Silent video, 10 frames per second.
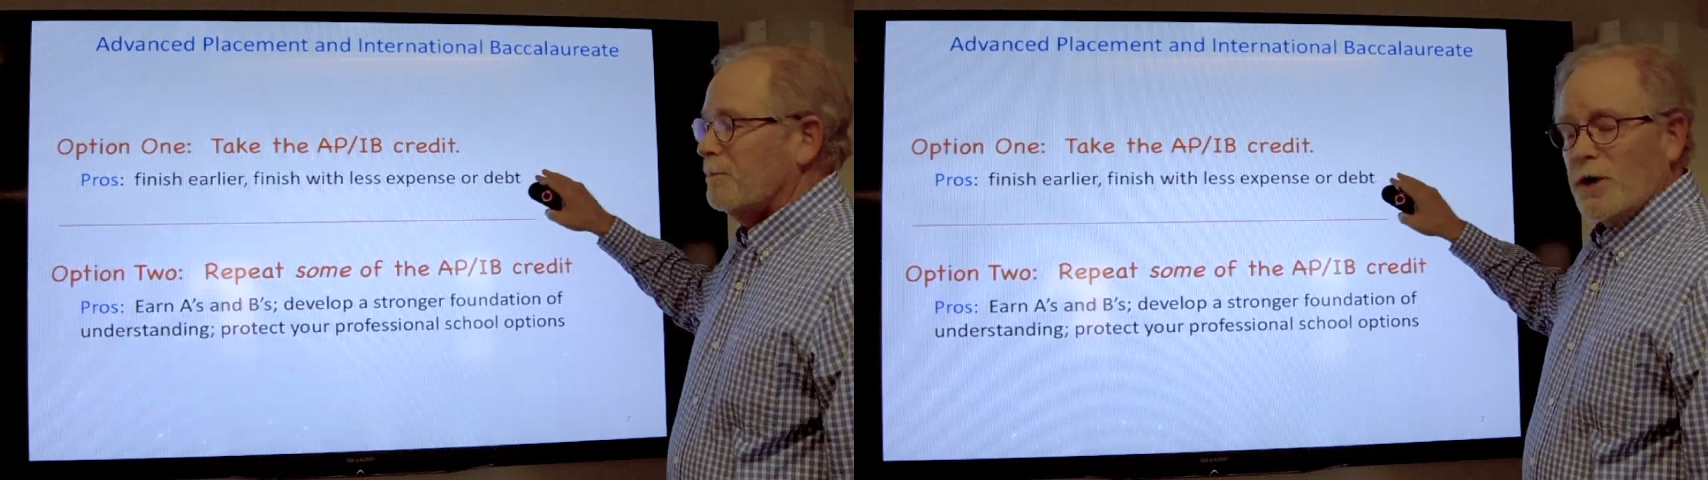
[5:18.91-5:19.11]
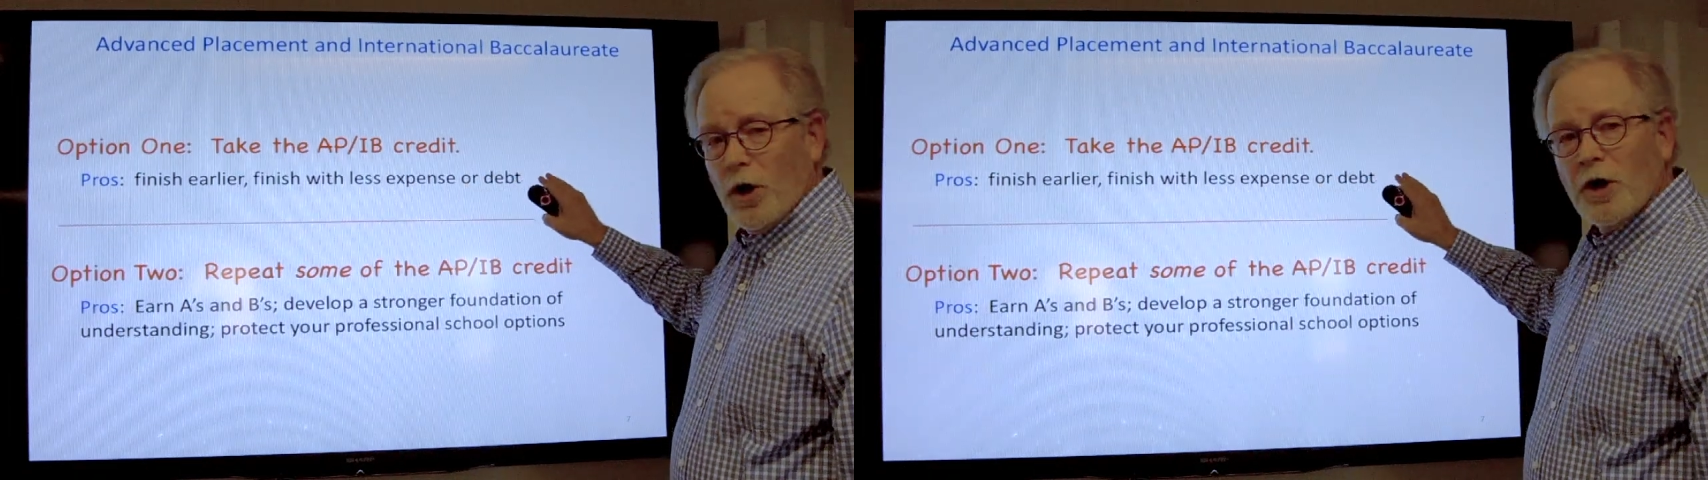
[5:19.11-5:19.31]

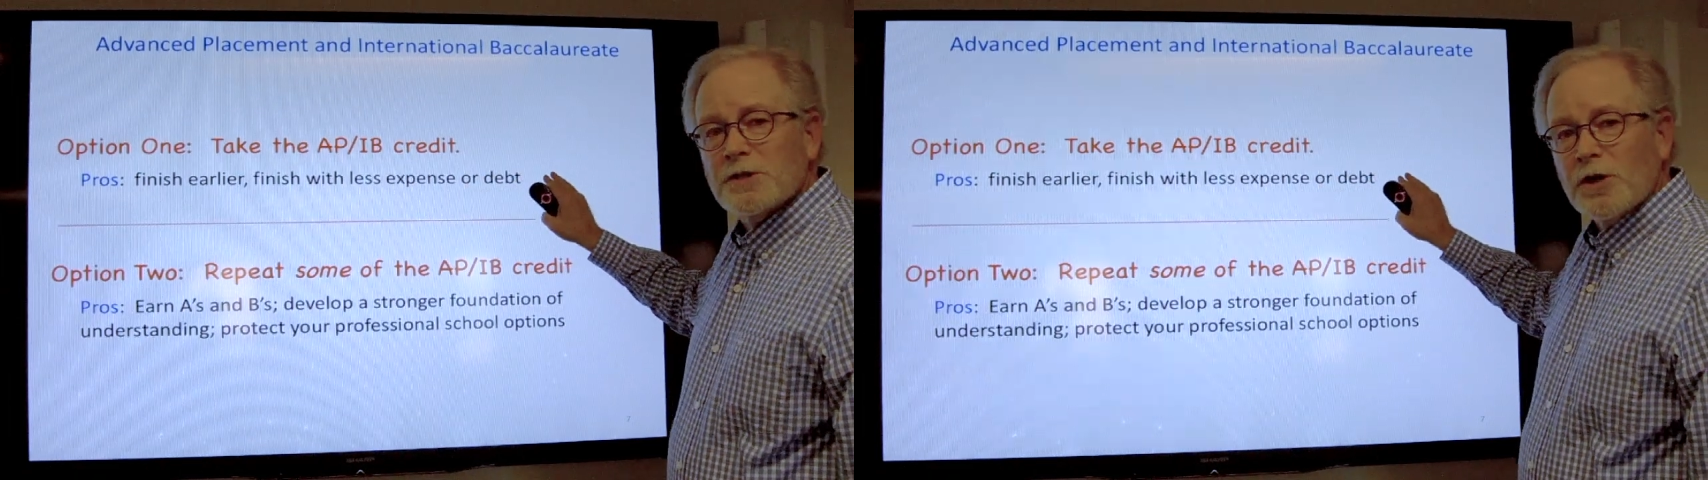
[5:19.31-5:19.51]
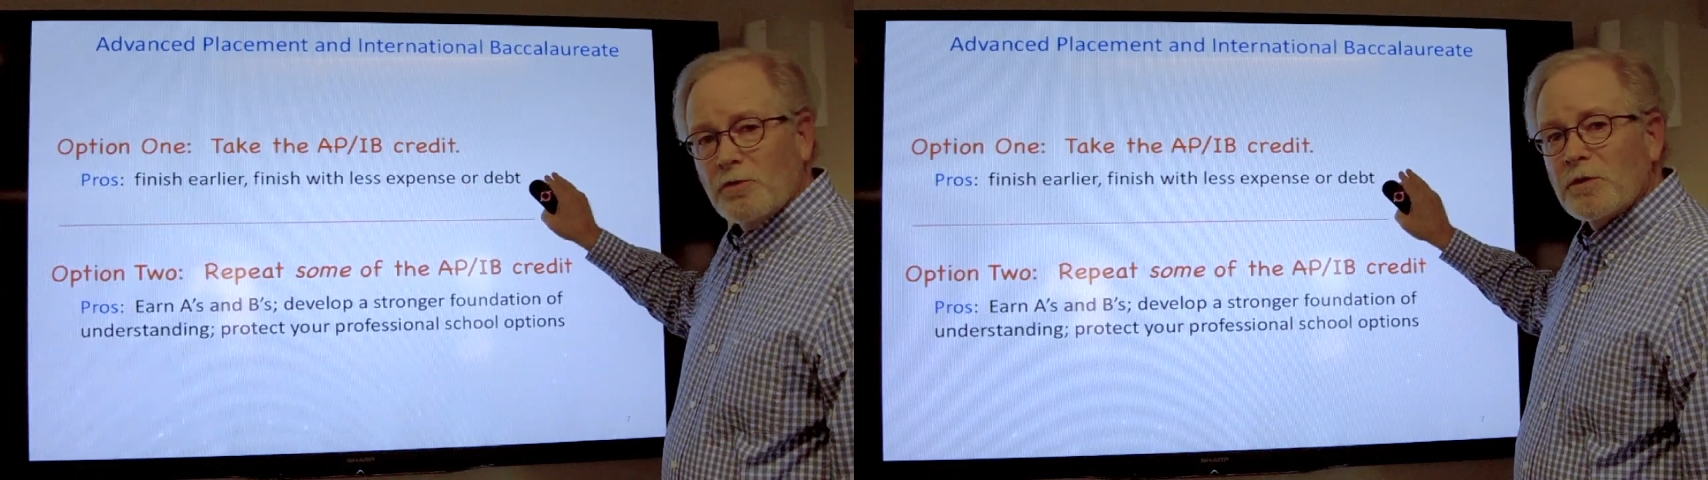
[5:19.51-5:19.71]
but
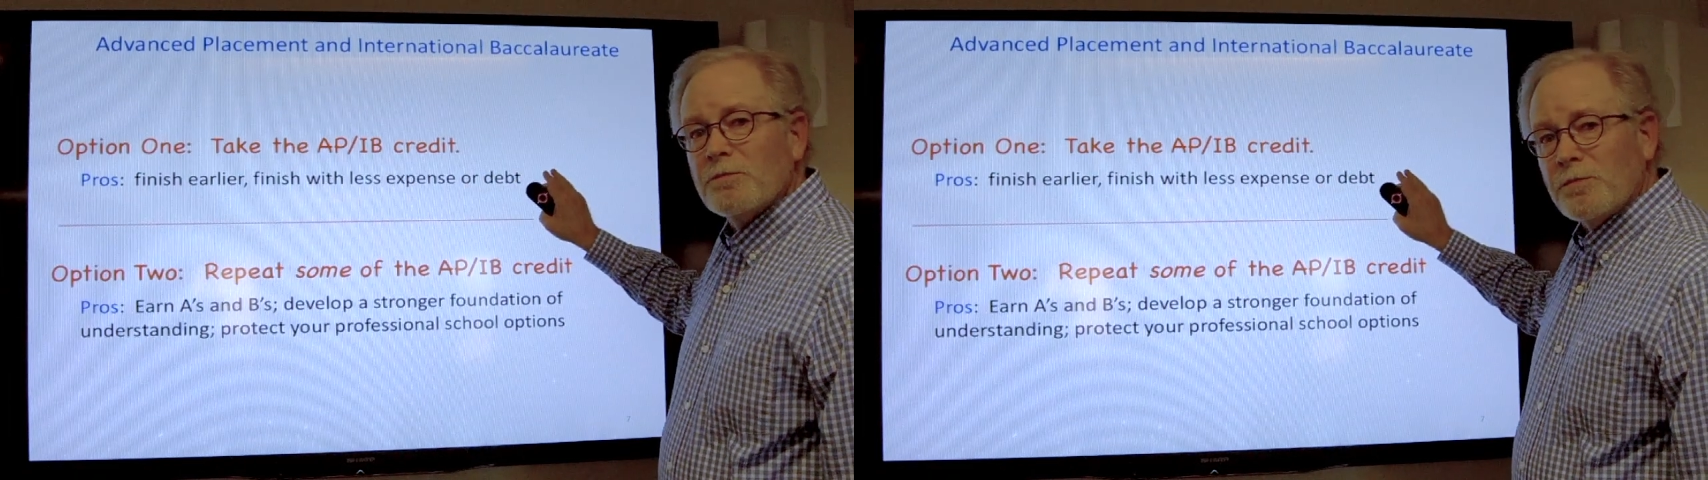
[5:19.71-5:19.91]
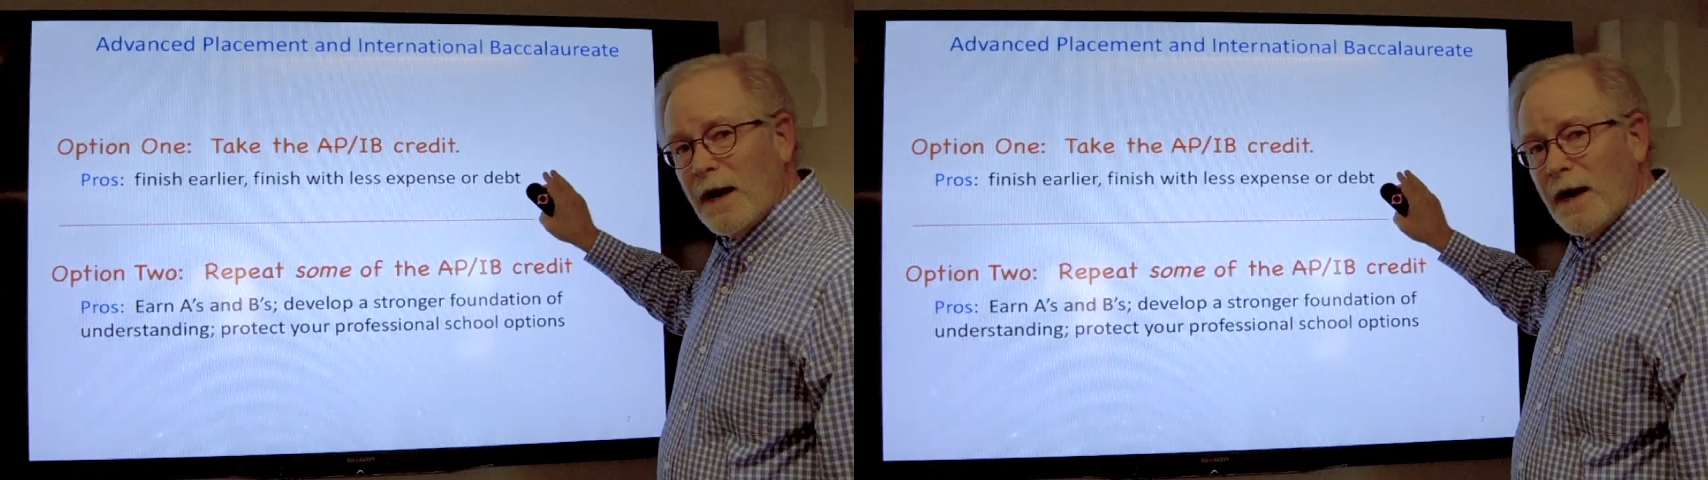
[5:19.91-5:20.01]
also with